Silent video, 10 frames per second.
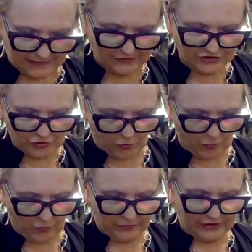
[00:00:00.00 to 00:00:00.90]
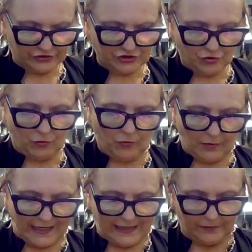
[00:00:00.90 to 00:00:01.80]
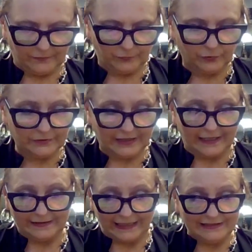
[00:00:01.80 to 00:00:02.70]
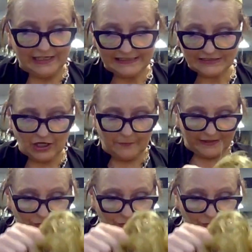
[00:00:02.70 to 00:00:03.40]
There's no root. It does come